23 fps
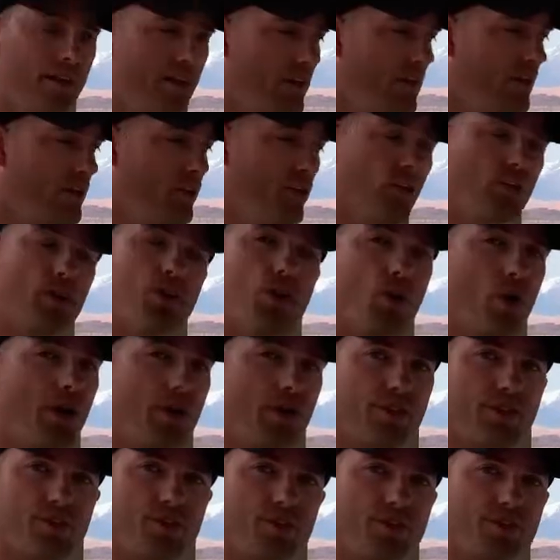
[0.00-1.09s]
Now, you're
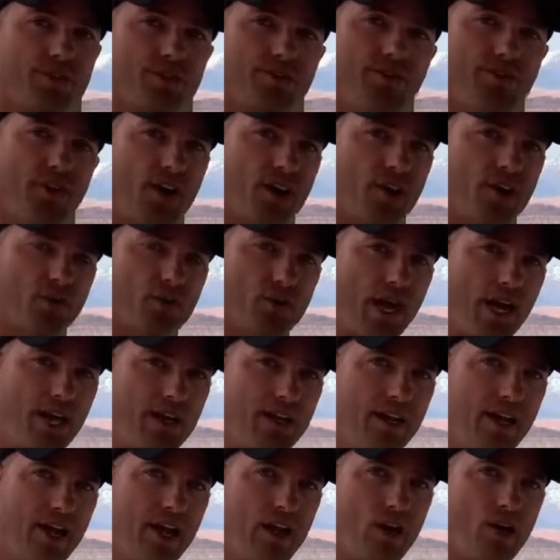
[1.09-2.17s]
going through this funnel right
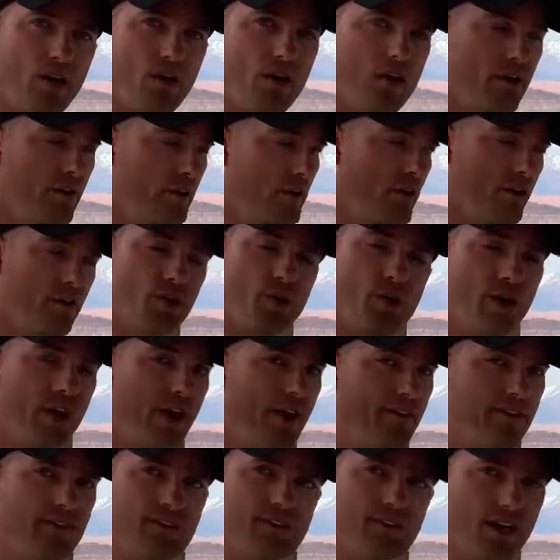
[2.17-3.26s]
now. You
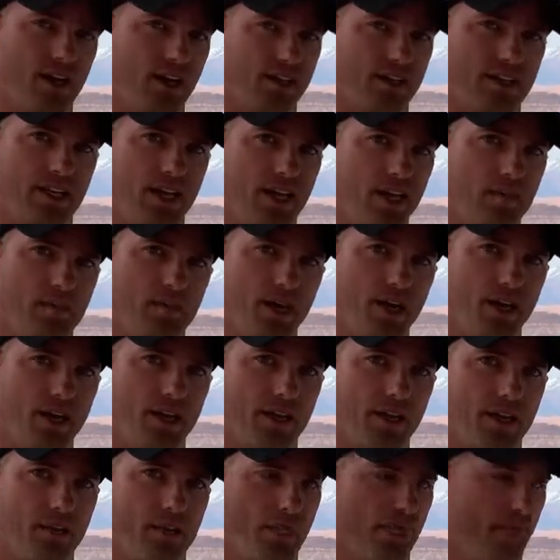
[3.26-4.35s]
haven't talked to
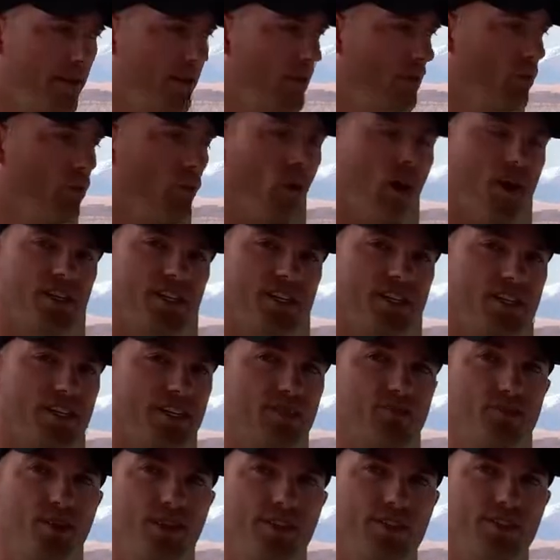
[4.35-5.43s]
anybody. You're watching
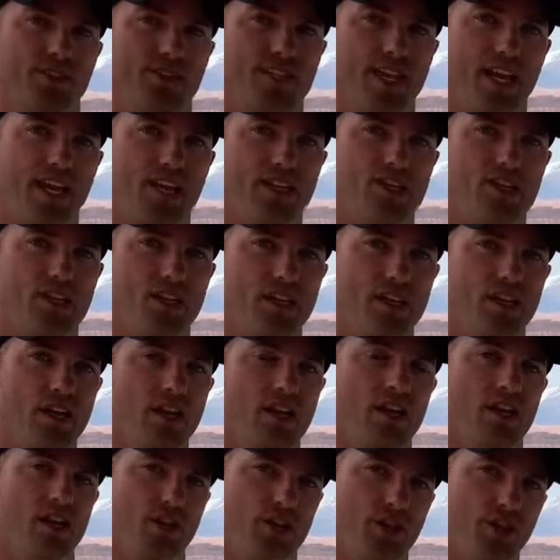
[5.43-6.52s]
this presentation.
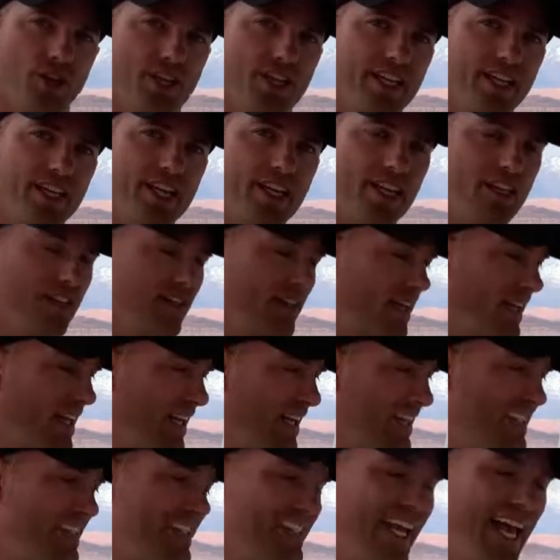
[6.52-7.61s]
You're going to get an
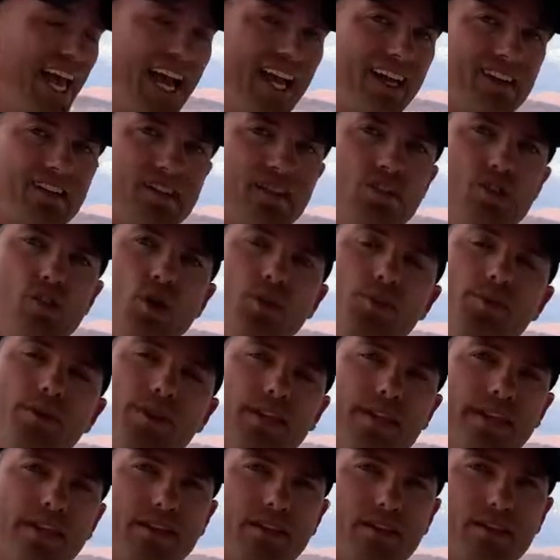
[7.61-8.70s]
exact
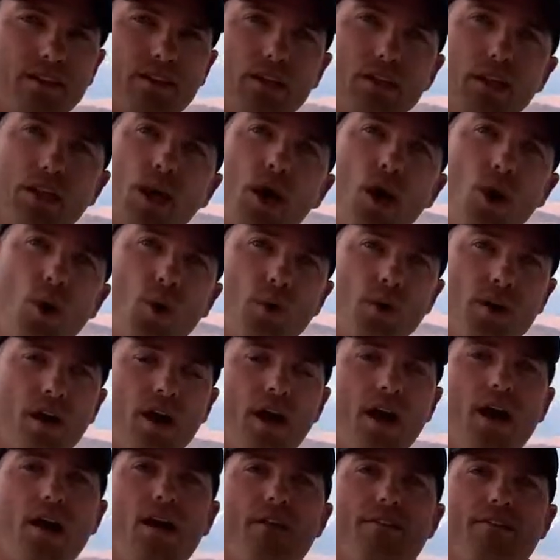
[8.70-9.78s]
duplicate clone
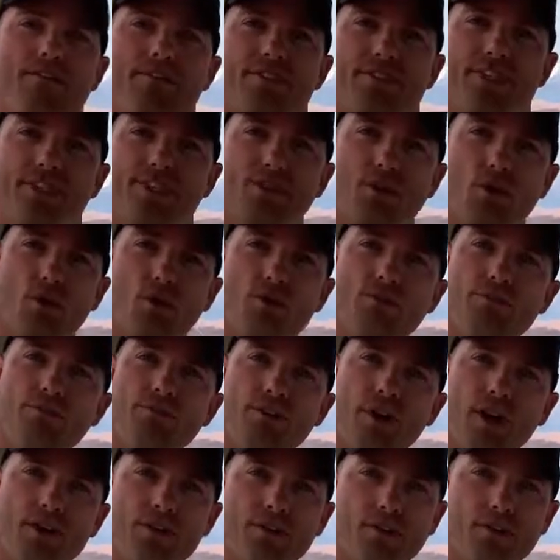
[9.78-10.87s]
of this whole
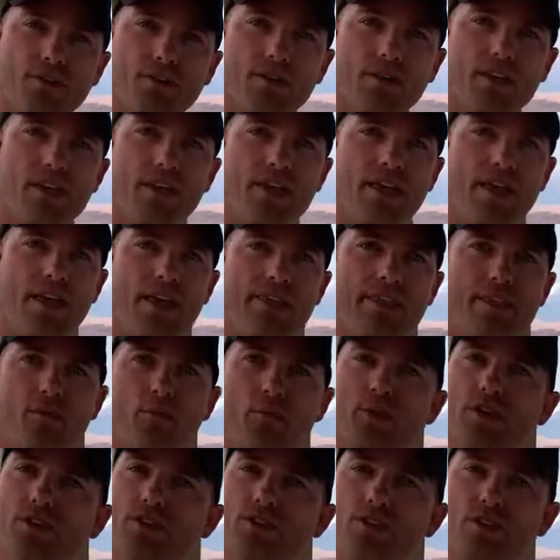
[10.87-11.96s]
funnel, and then
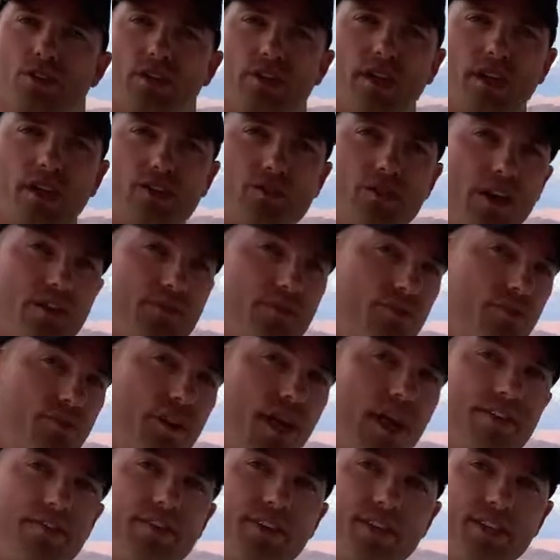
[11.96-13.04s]
we're going to show you how to drive
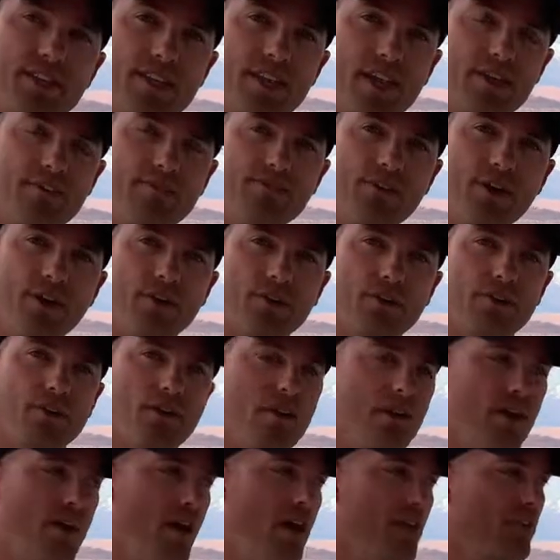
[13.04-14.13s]
traffic to that funnel.
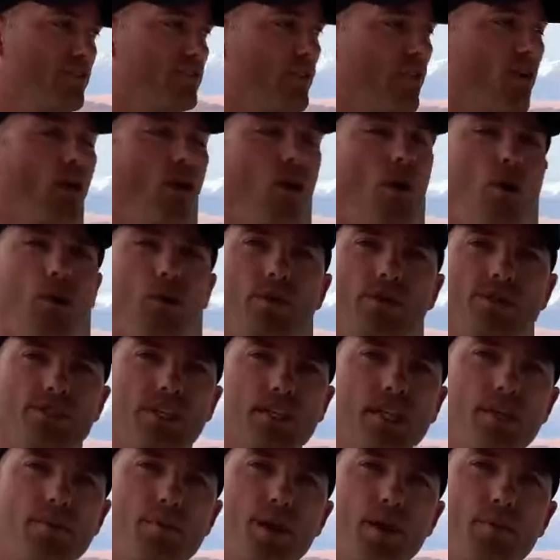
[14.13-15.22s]
And there's always
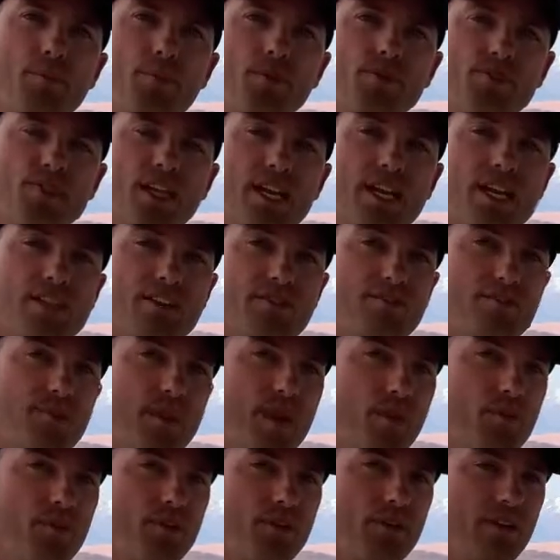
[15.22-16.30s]
going to be a percentage of
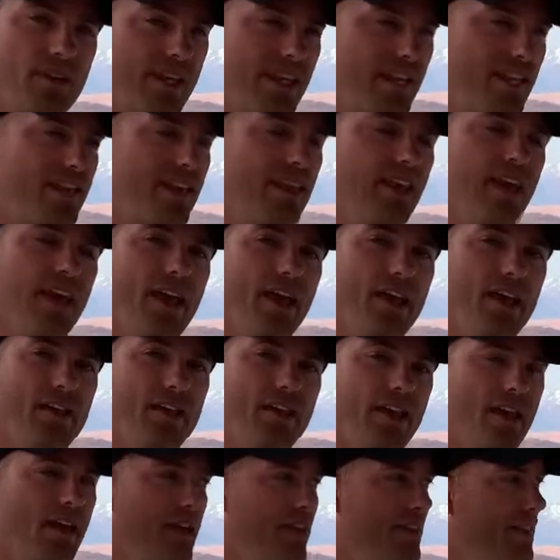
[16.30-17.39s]
people in the
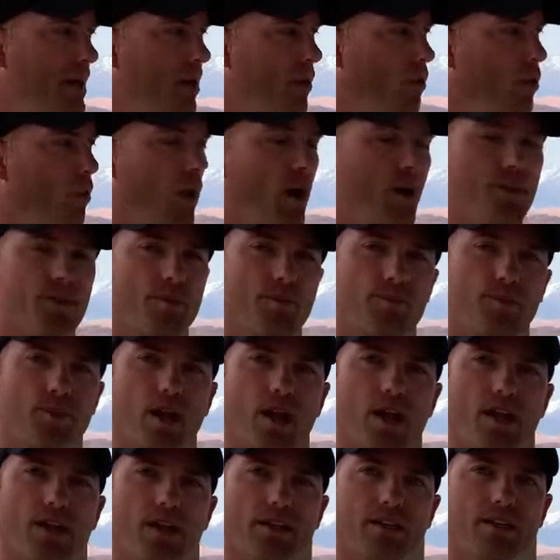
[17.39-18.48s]
end that want the
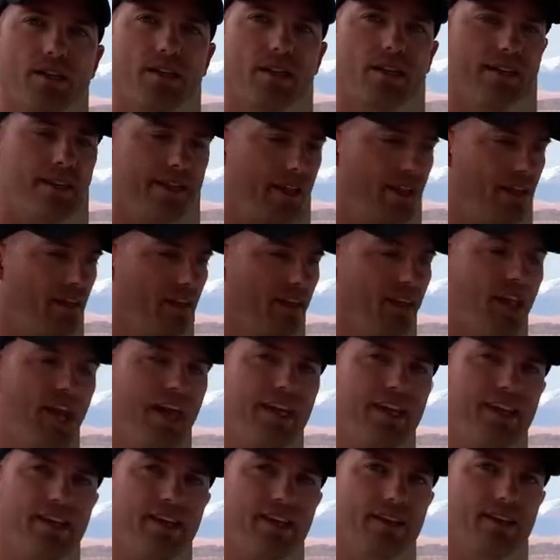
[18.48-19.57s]
product, they
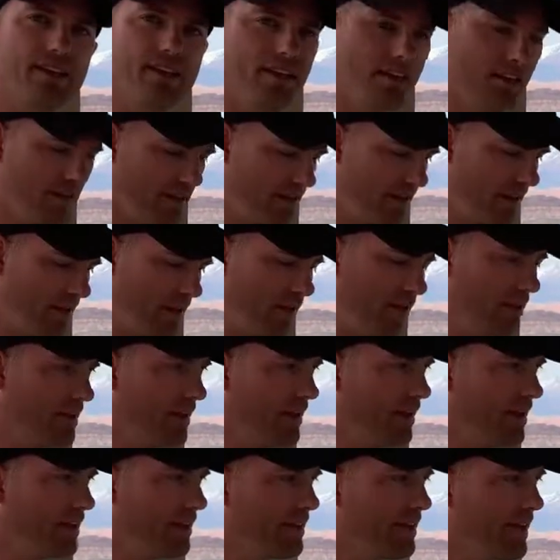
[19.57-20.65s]
like it,
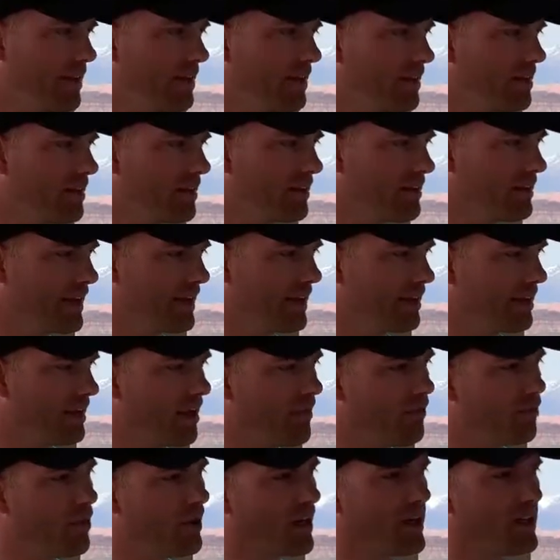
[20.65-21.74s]
they
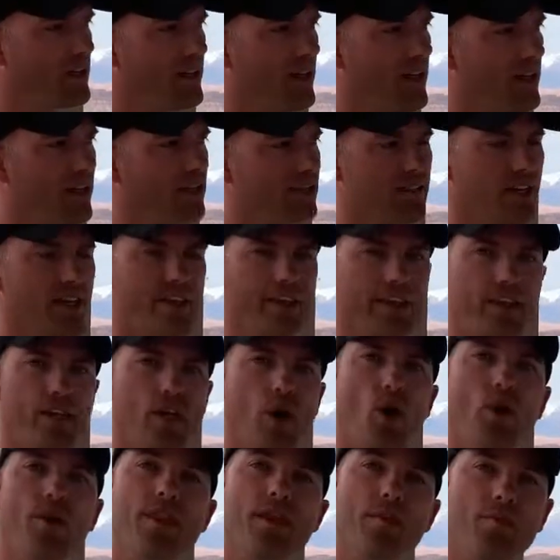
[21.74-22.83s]
love what it does, and they
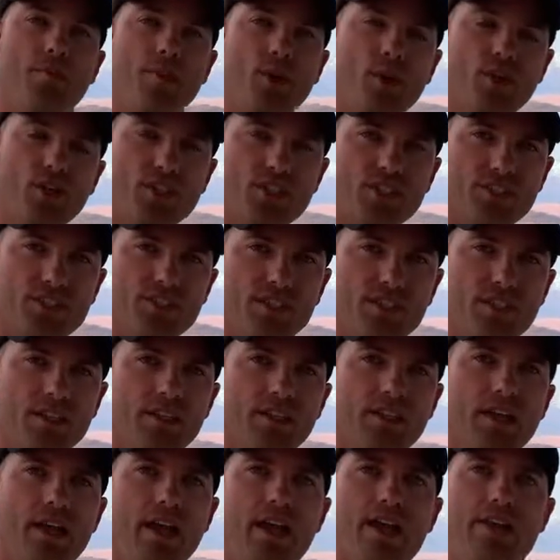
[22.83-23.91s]
go and they purchase it.
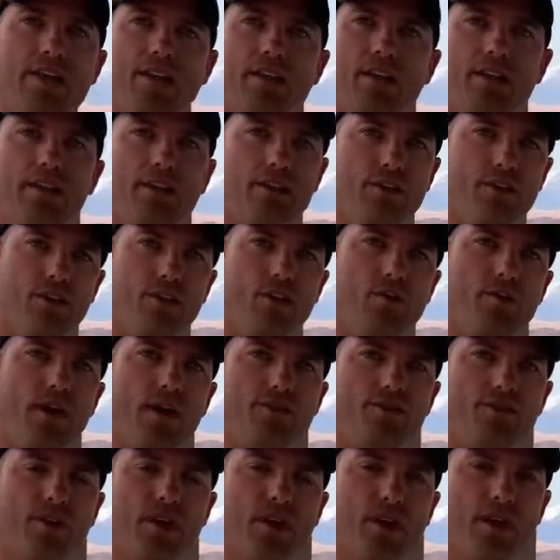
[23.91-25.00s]
And then you, my
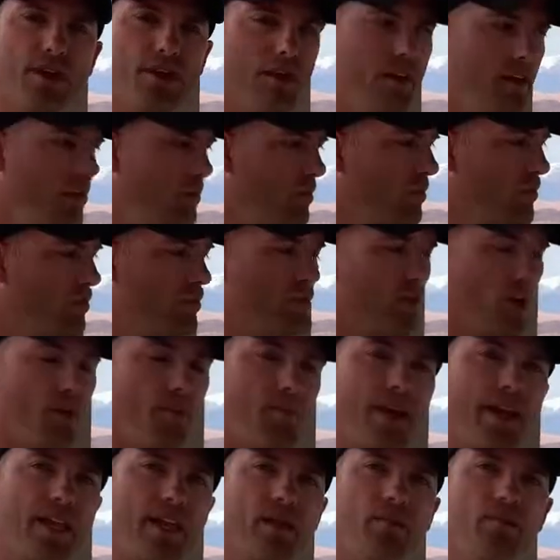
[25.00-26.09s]
friend, will start
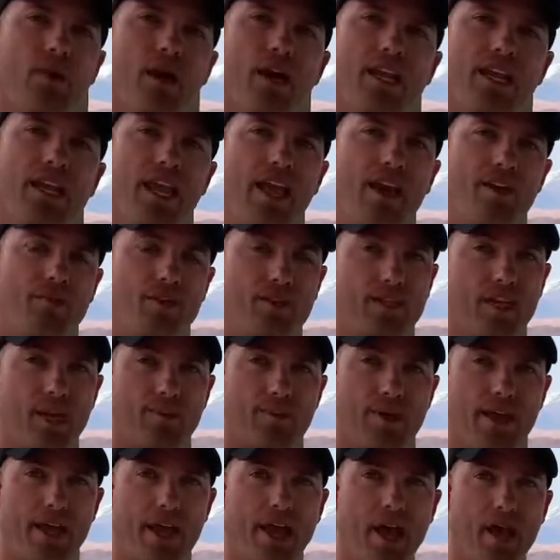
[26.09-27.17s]
making money every time
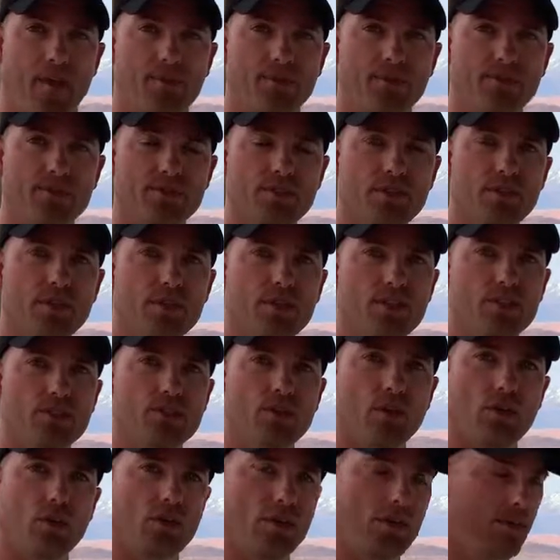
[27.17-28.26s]
that happens.
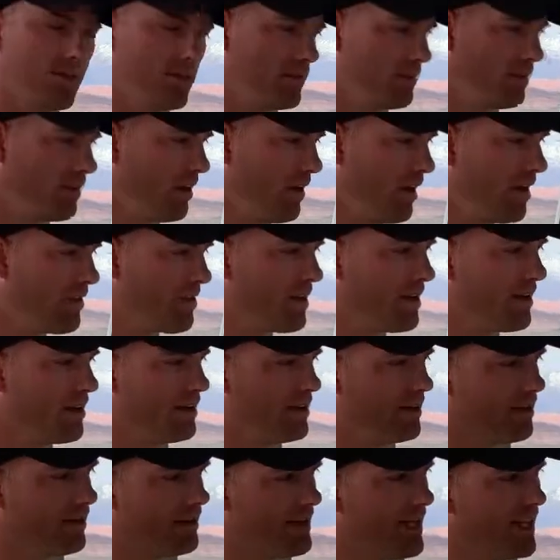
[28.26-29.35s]
So on the
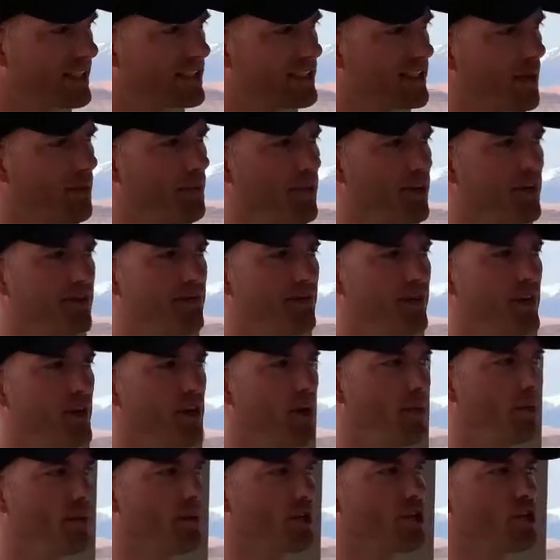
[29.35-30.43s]
next step of this video,
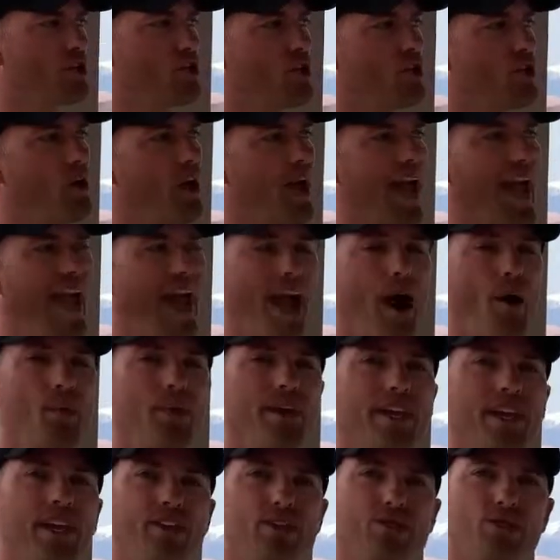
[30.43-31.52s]
I'm going to show you how we
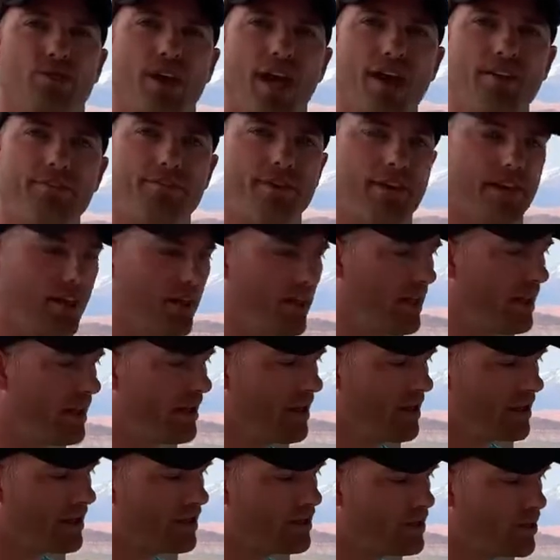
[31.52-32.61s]
get traffic
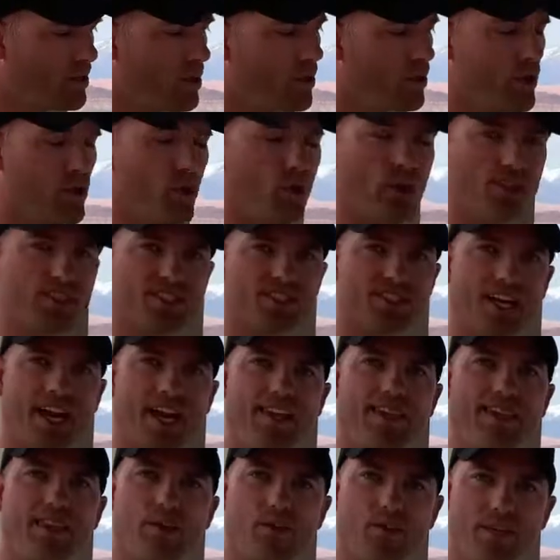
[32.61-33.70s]
to your
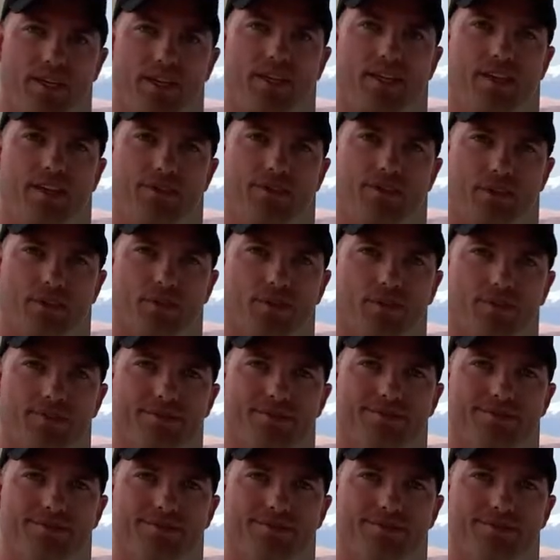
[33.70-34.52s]
site that we give you.